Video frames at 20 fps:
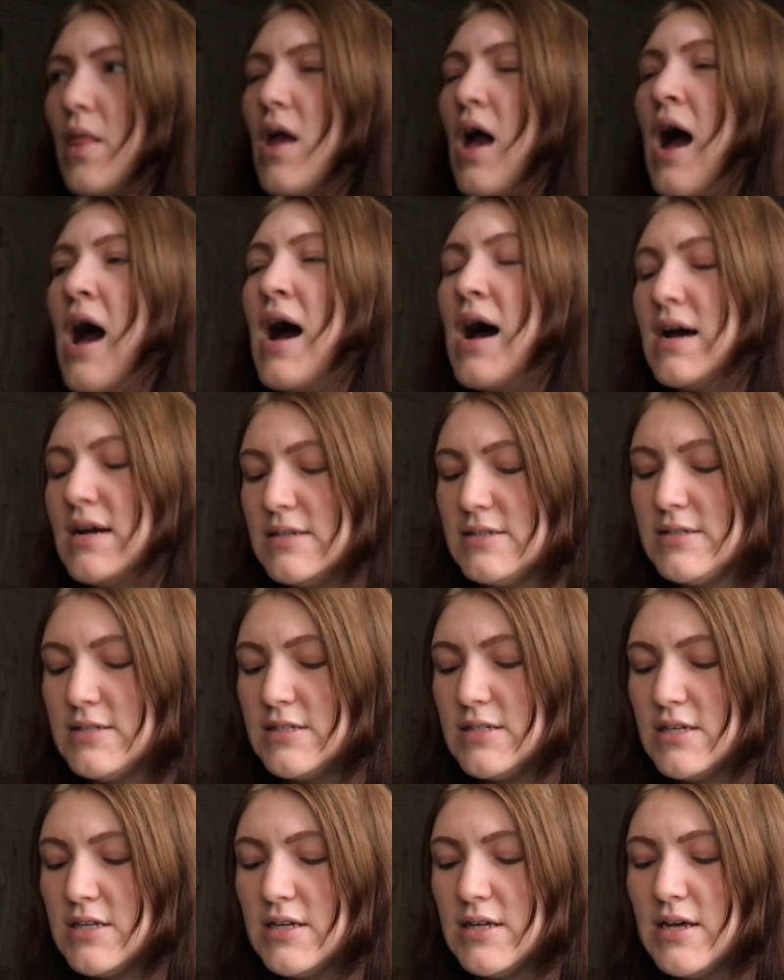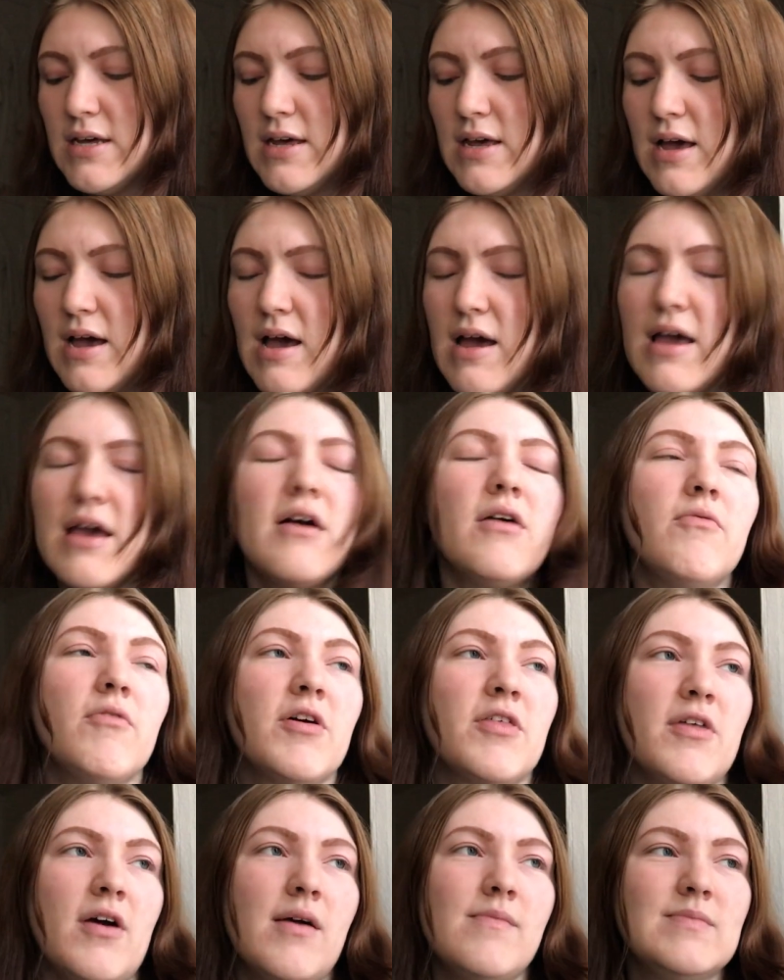and
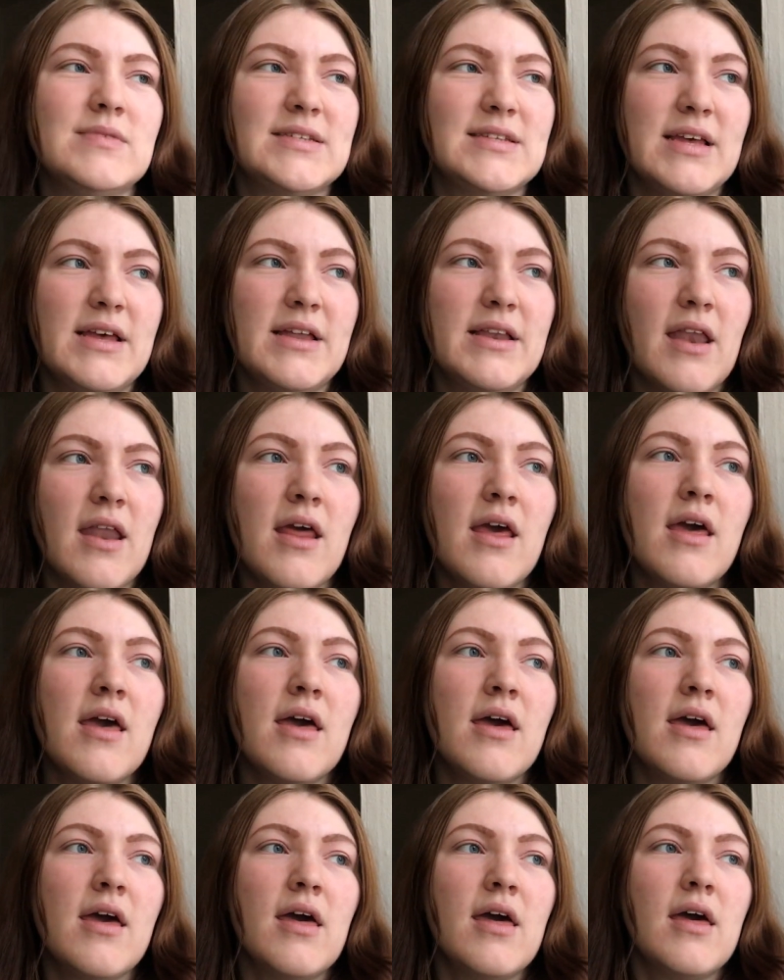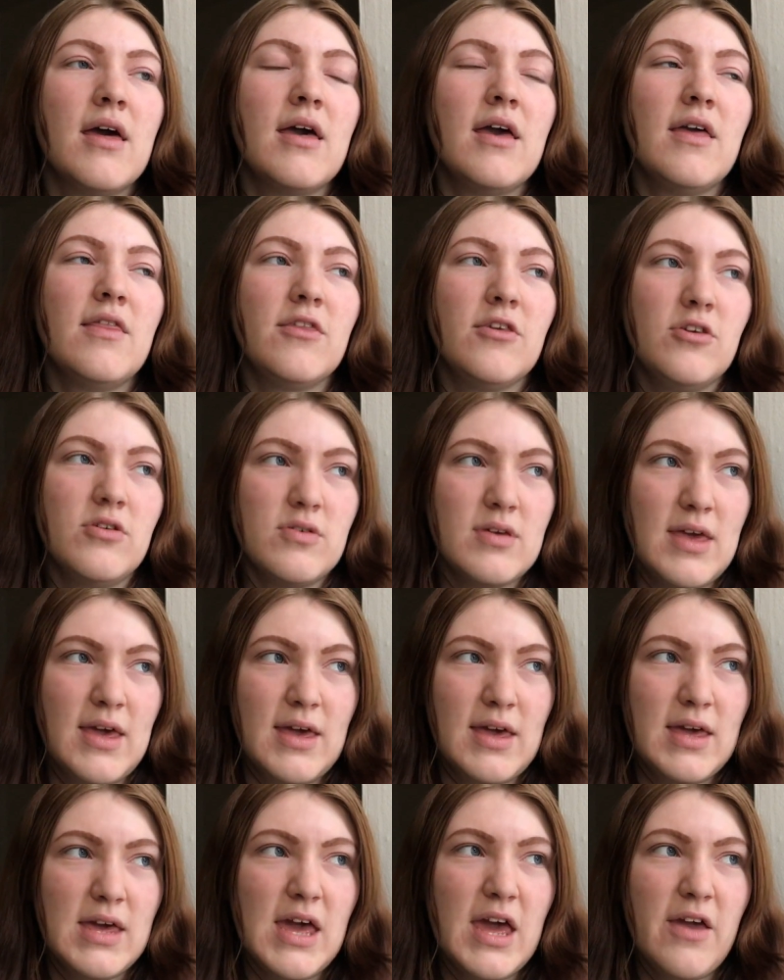with Amazon in the
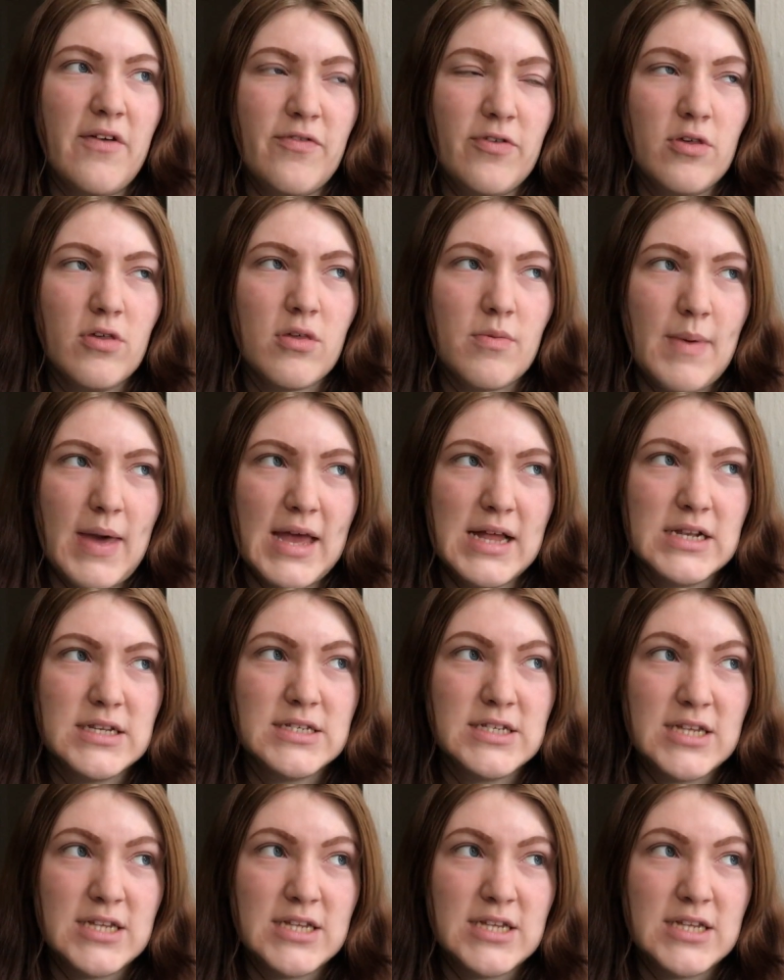UK, if you spend